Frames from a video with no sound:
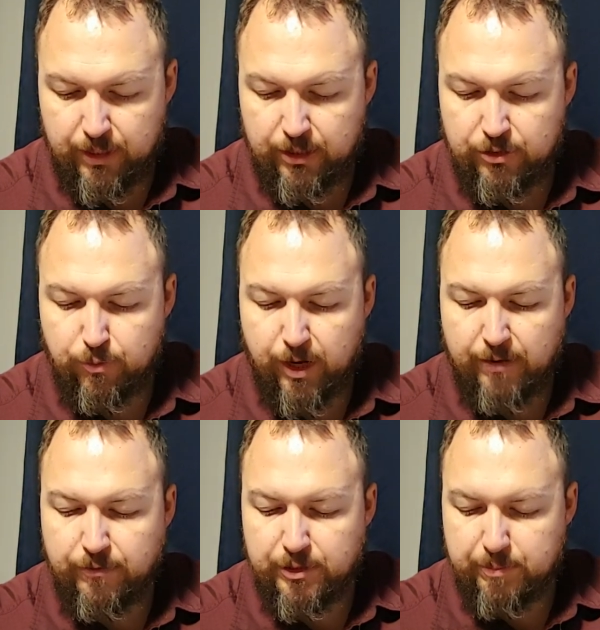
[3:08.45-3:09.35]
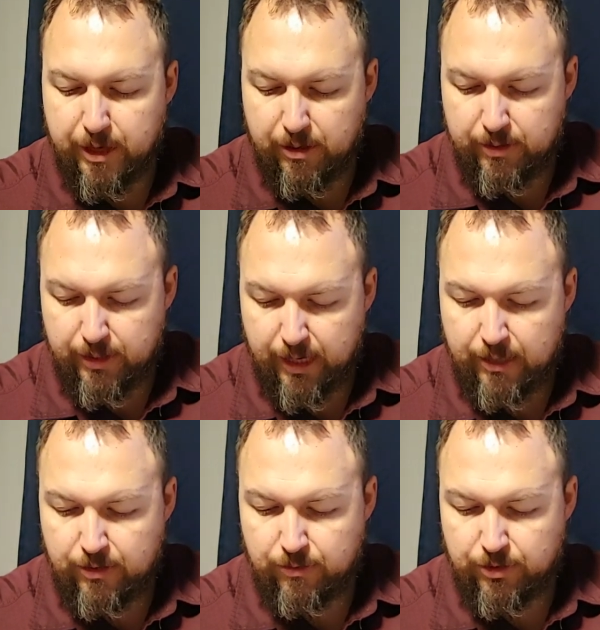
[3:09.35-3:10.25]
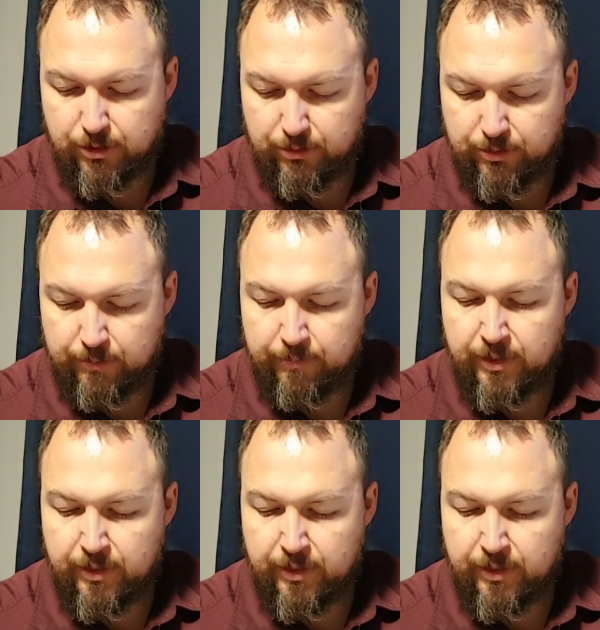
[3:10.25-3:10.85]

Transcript: and his wife was barren and had no children.